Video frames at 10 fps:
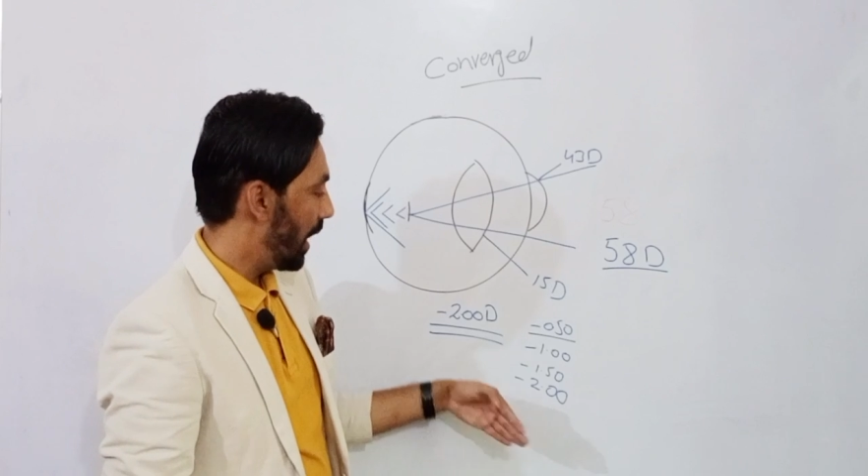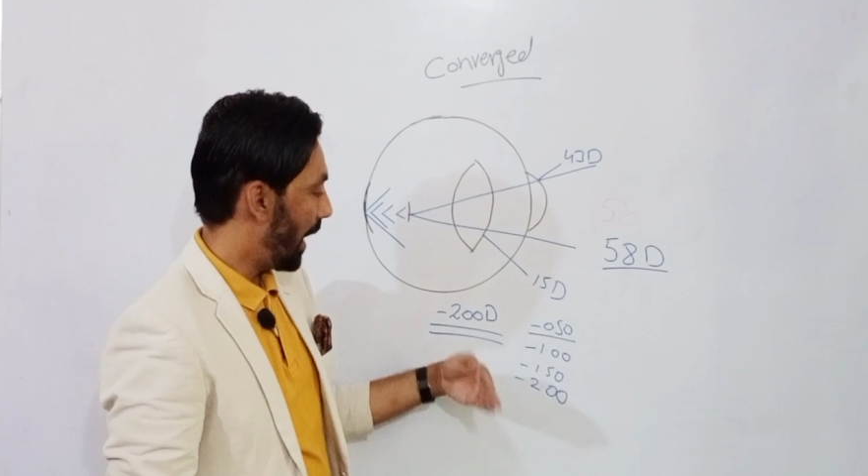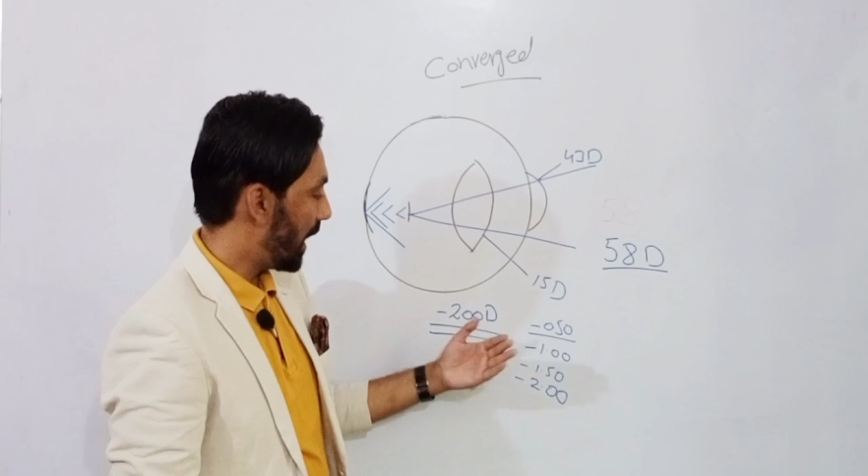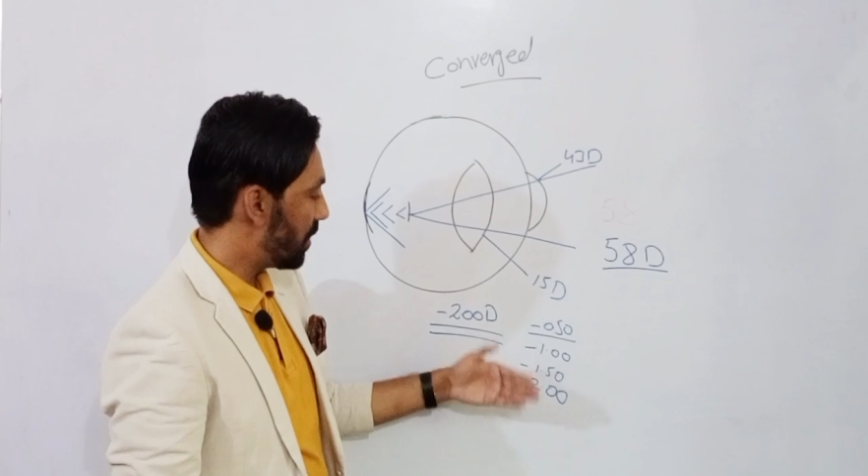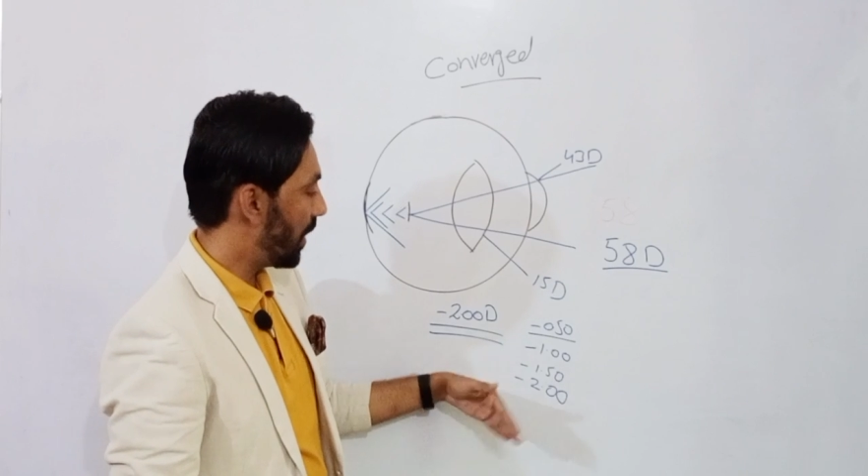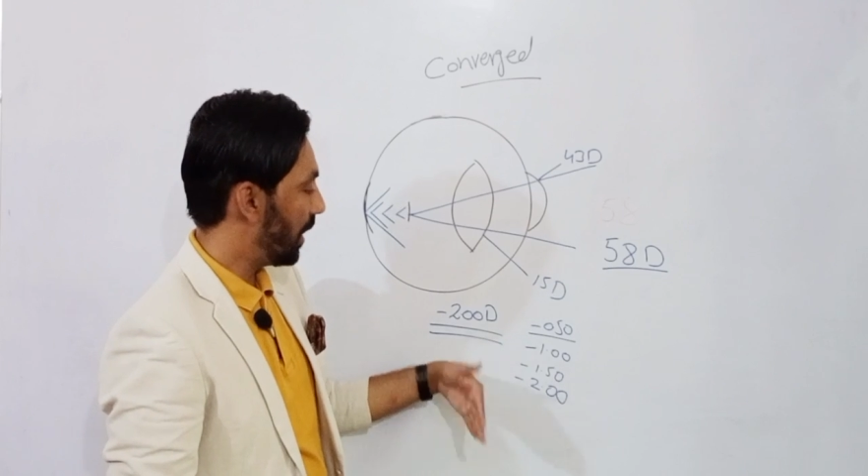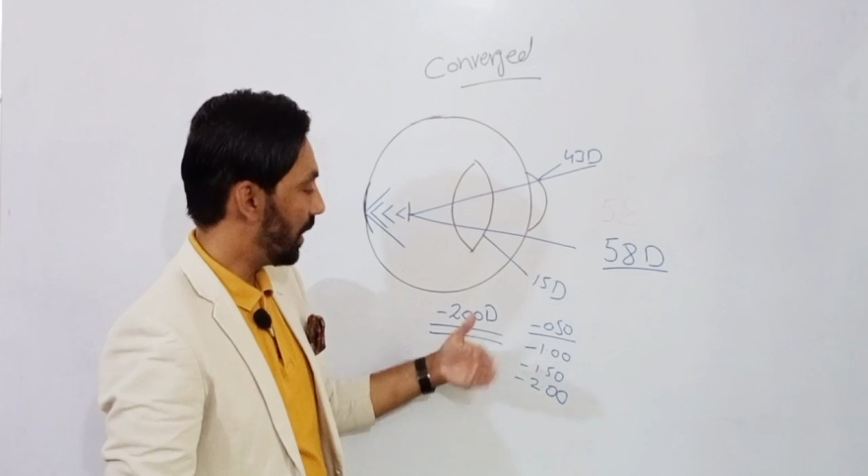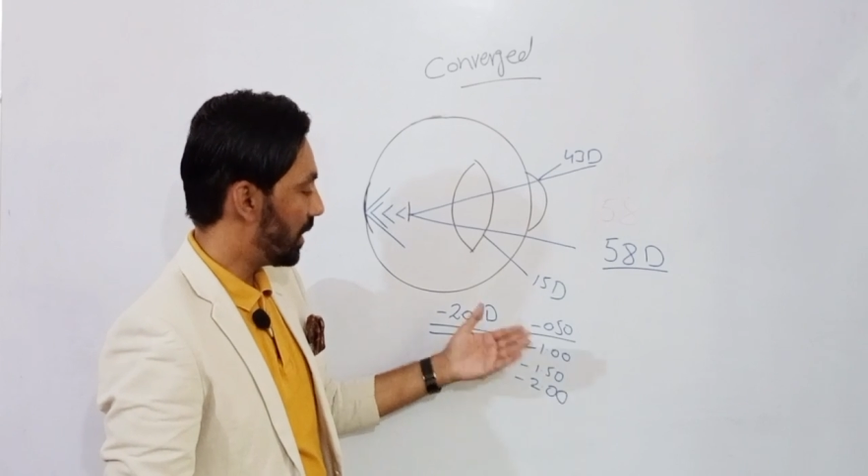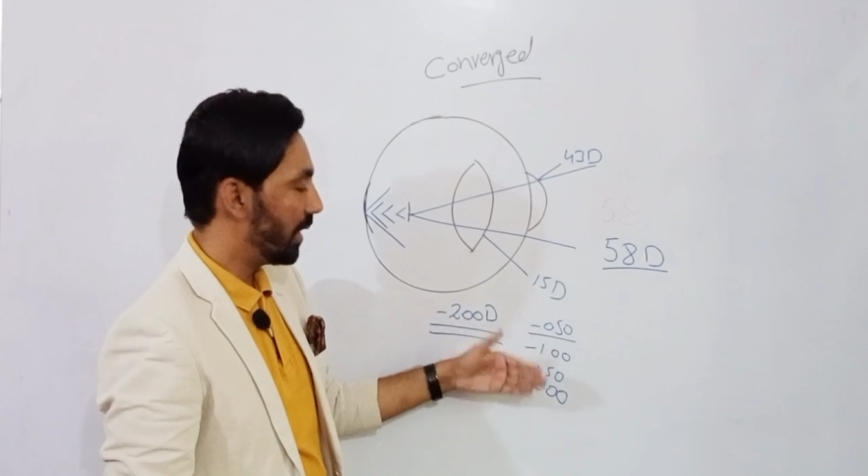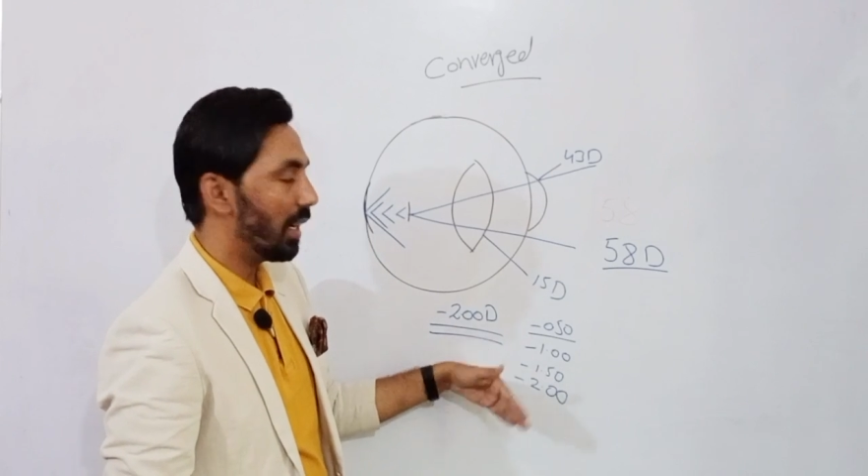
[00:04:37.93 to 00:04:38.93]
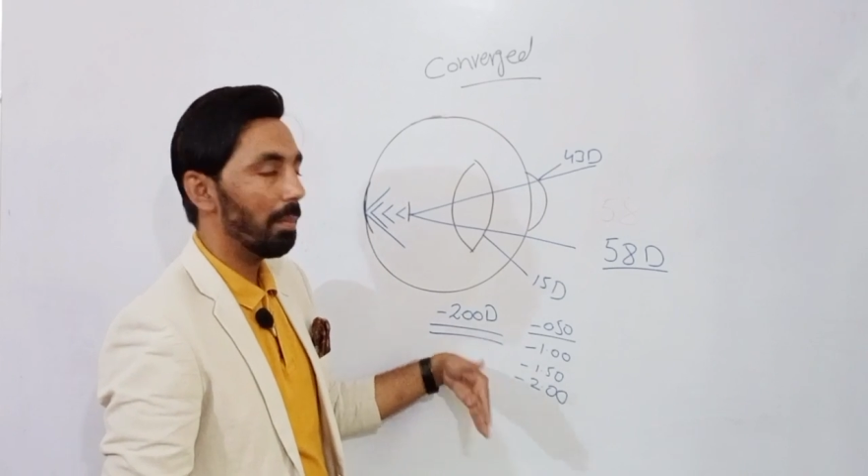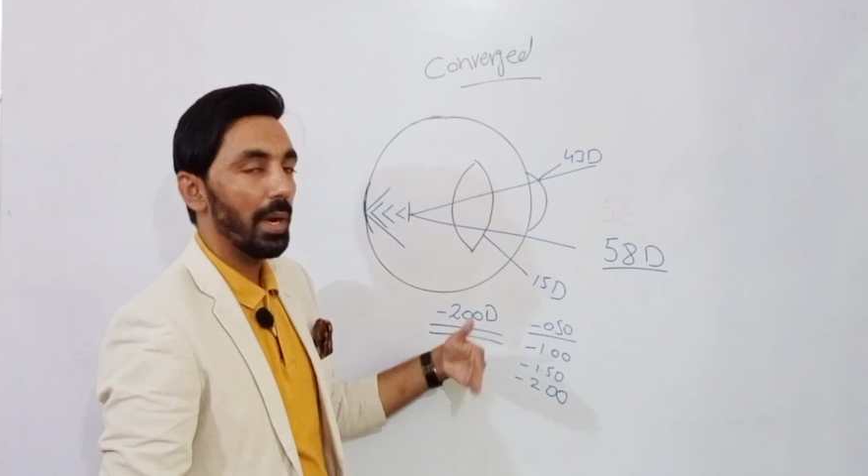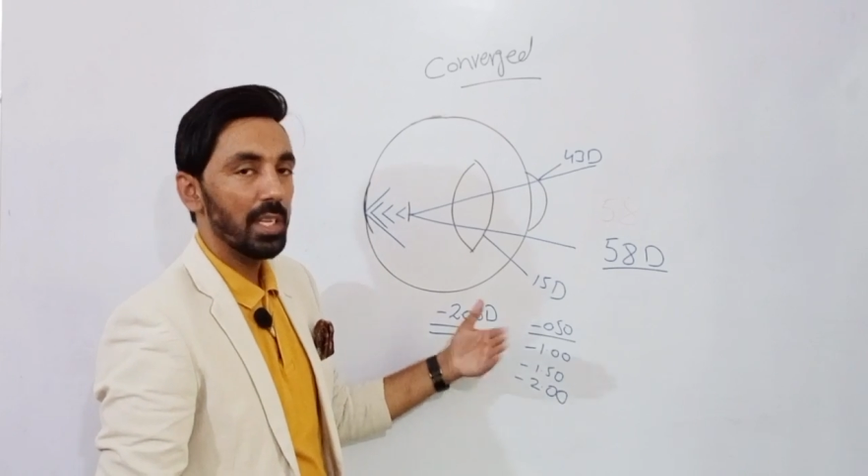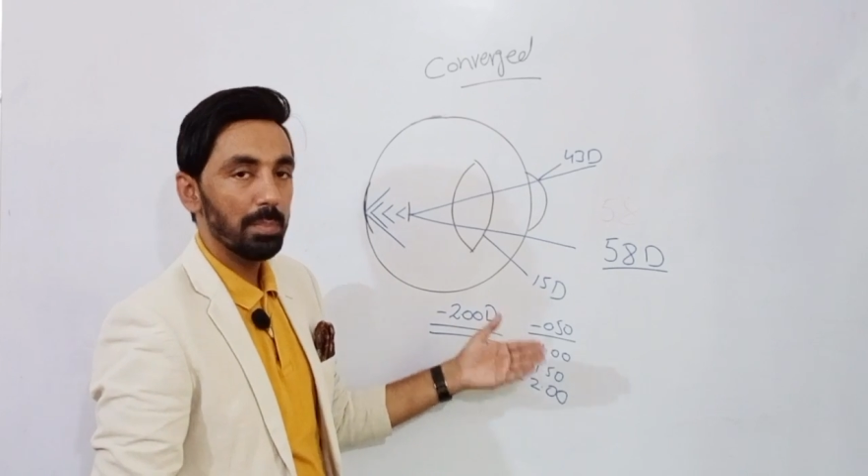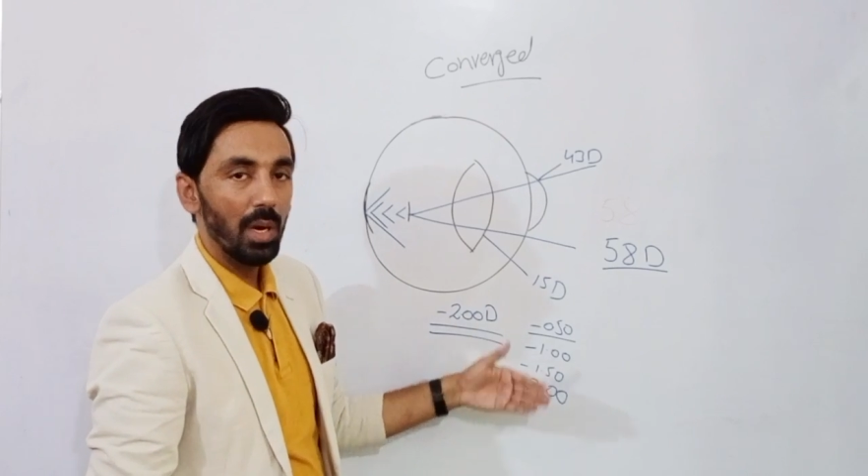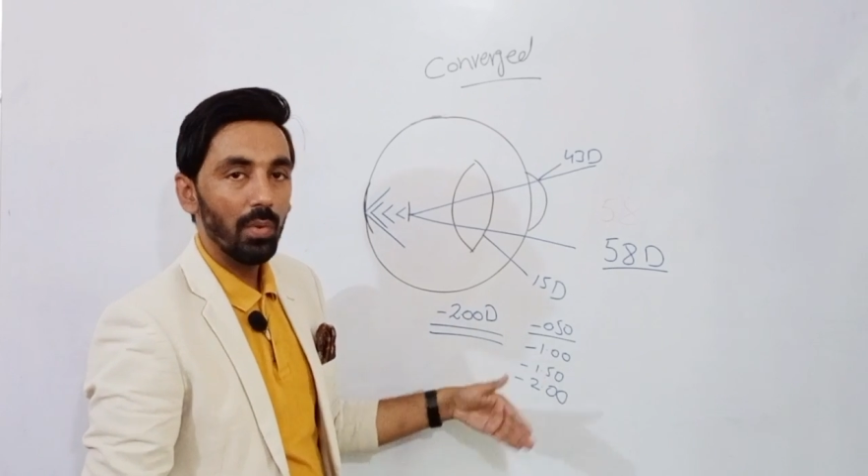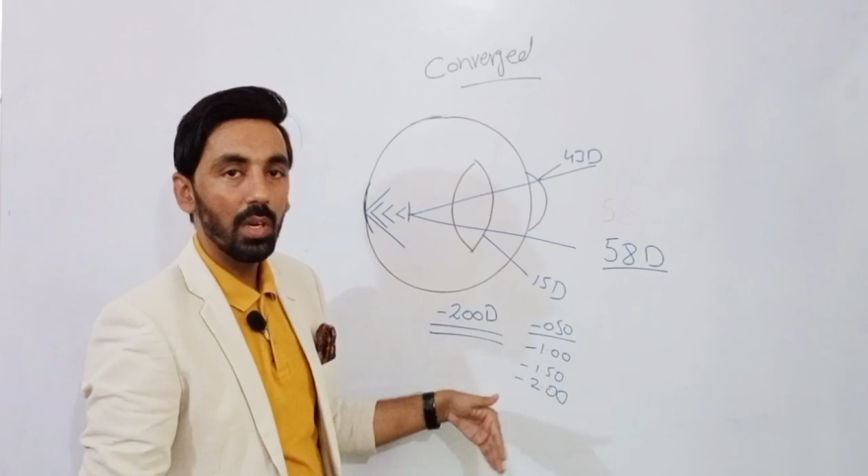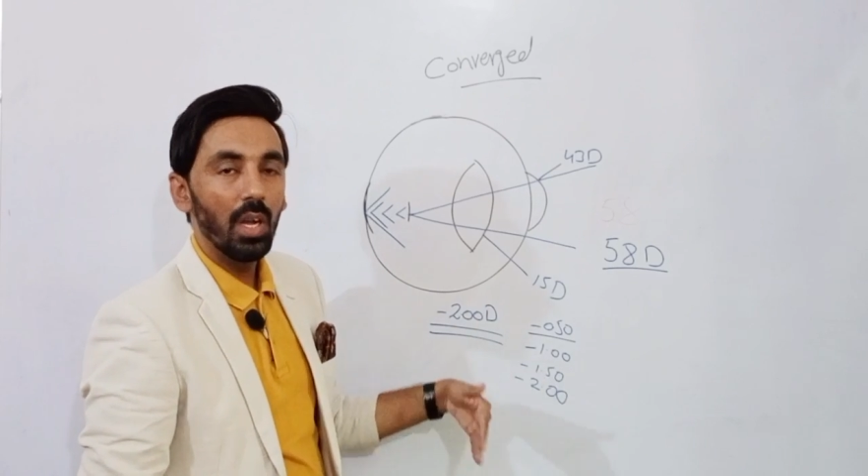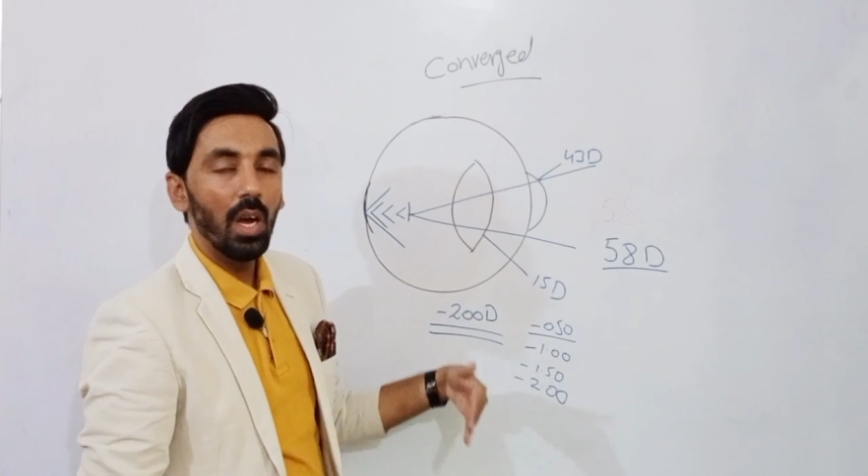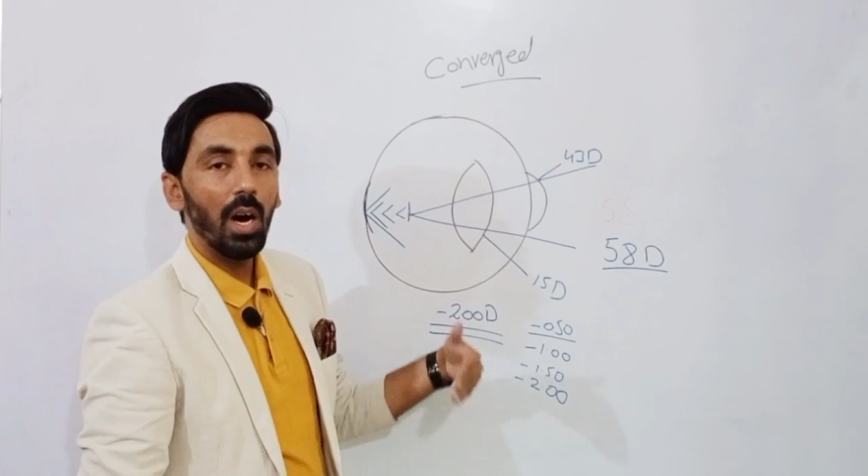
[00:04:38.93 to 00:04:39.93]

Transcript: As we are increasing our minus power,